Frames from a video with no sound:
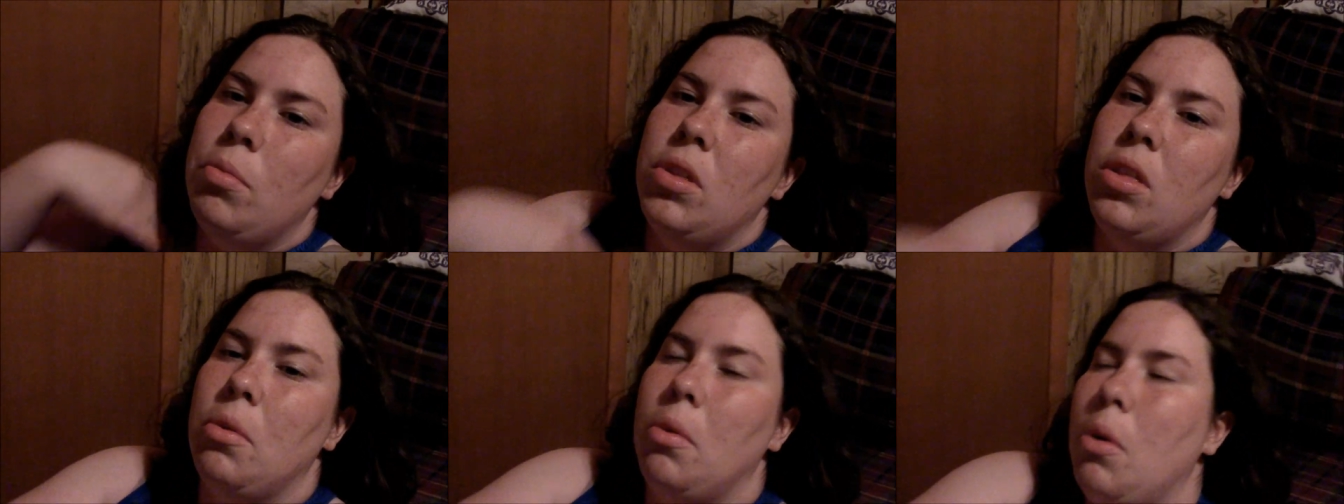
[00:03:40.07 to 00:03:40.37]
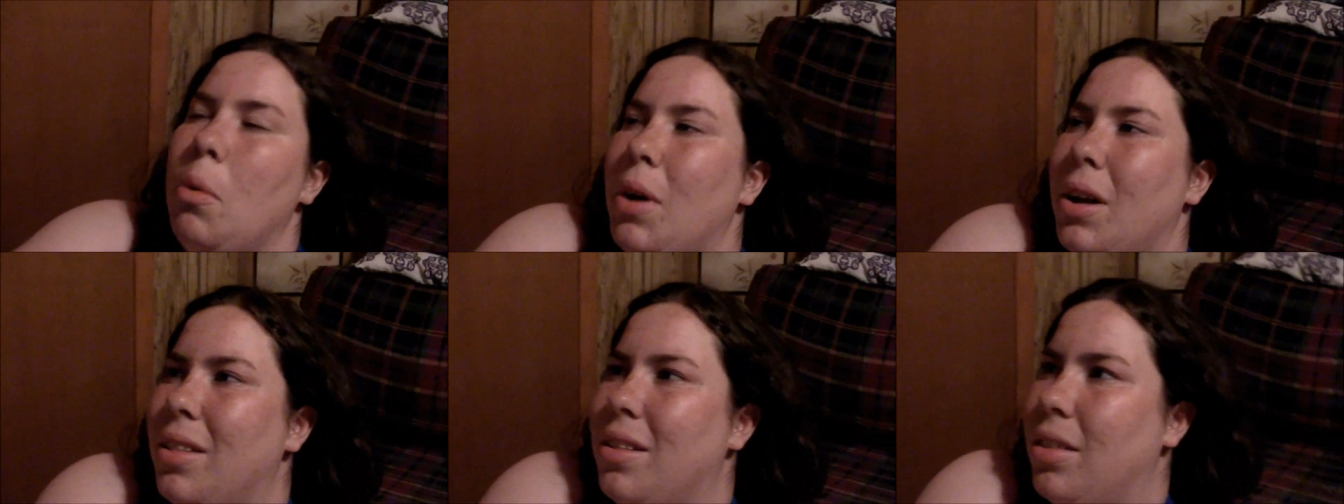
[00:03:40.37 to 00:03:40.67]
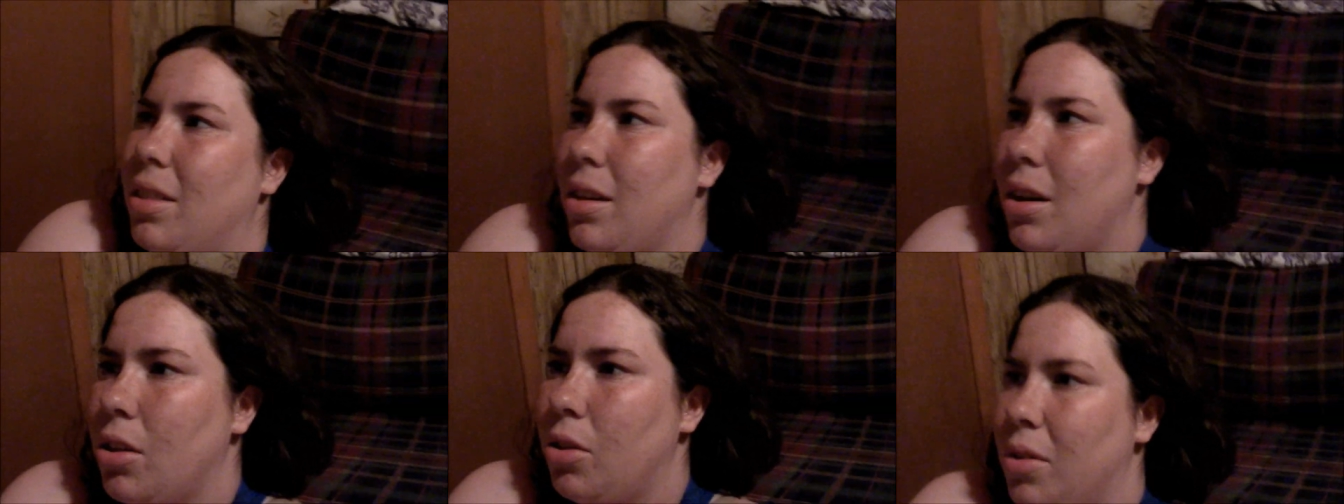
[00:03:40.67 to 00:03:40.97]
and then we went to
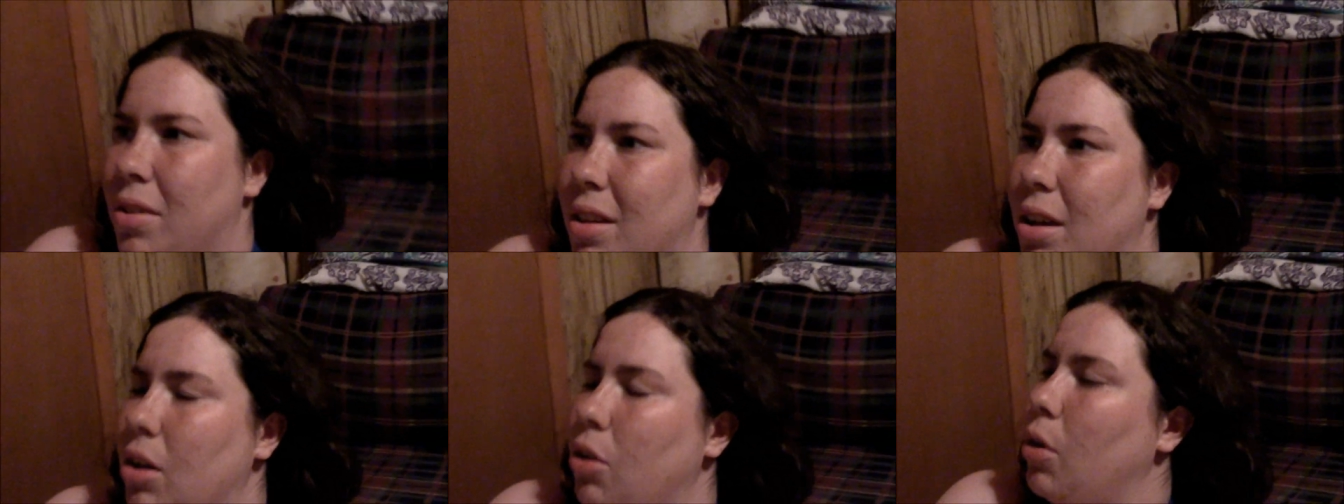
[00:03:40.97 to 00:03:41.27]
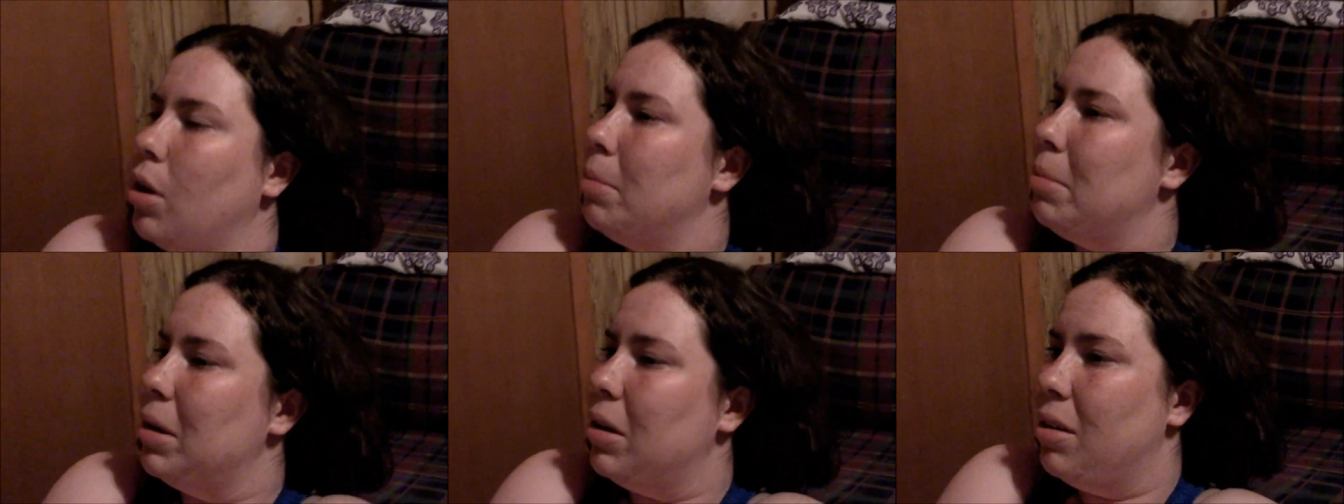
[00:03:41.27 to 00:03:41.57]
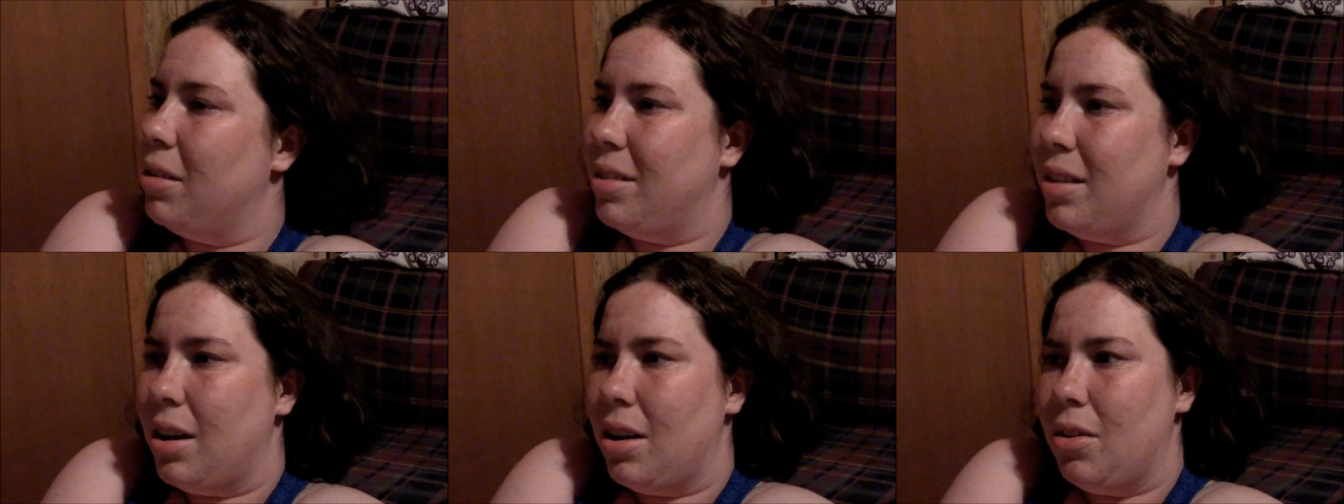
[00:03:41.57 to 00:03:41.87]
the other set of
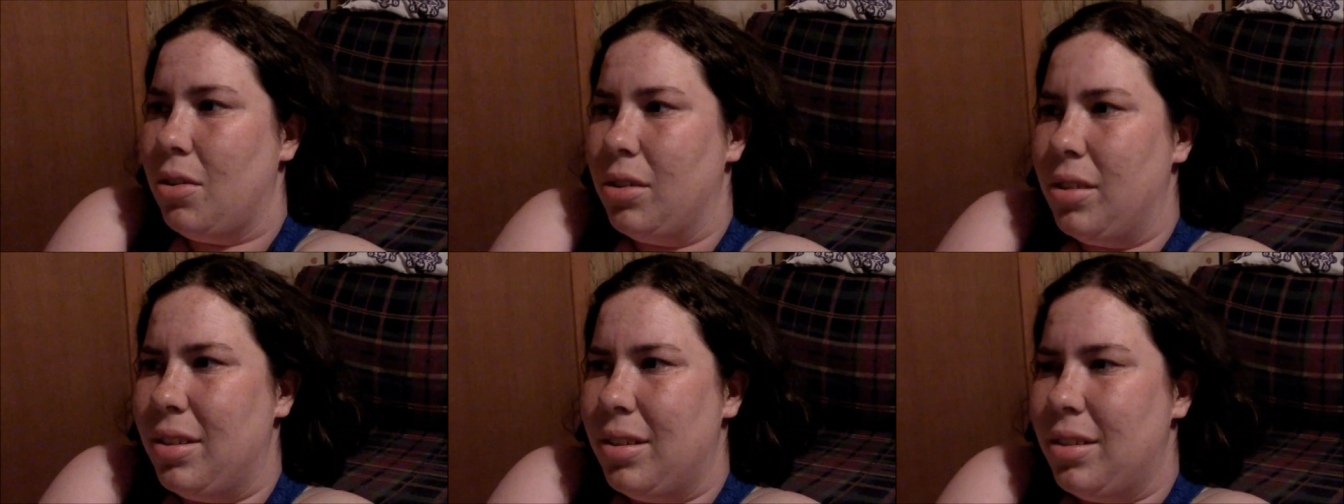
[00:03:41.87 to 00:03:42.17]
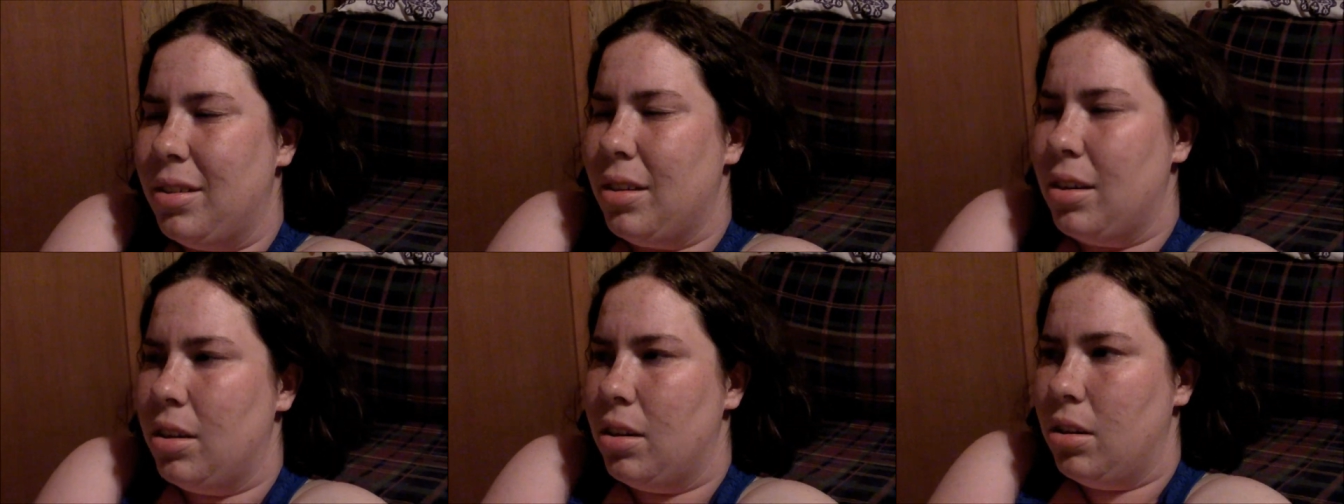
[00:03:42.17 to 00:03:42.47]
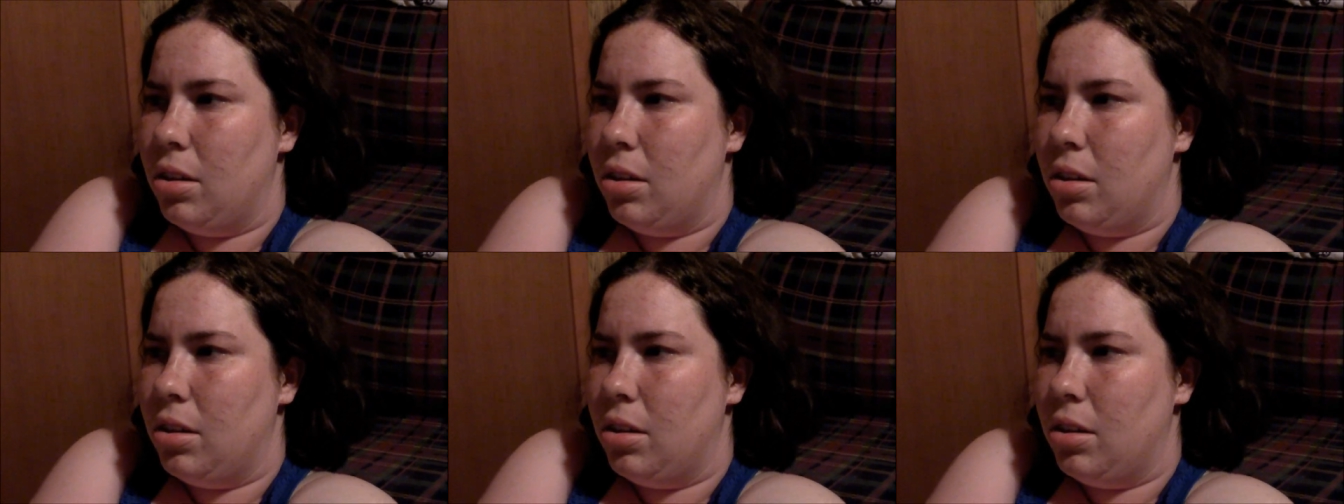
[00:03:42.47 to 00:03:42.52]
grandparents' house.